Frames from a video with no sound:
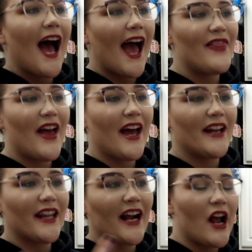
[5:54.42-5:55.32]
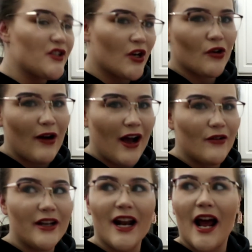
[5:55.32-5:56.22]
And then like I turn
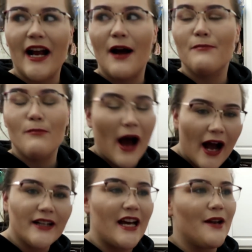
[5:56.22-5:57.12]
around and I got mocked